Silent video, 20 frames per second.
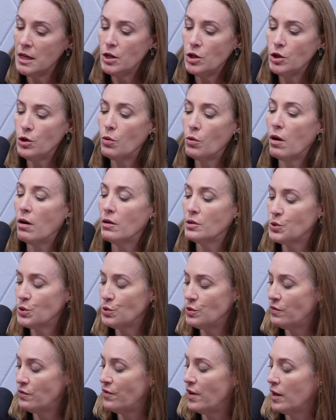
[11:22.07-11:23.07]
You also
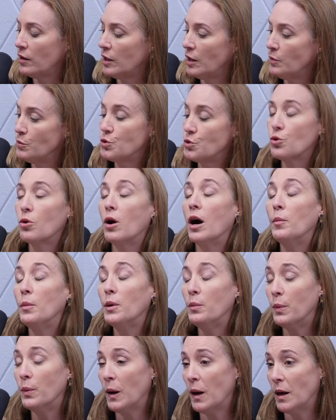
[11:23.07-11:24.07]
develop trauma
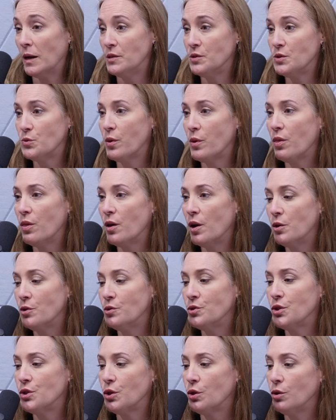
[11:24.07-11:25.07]
bonds with
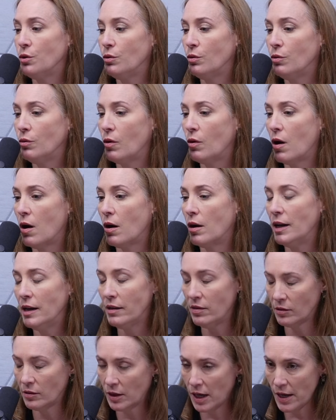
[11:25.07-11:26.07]
those who are
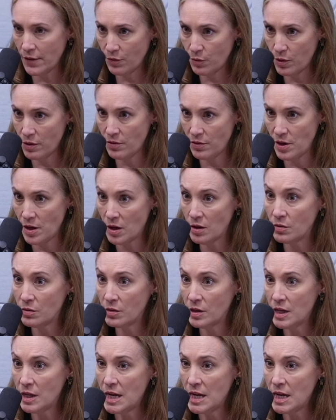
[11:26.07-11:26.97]
in the life with you.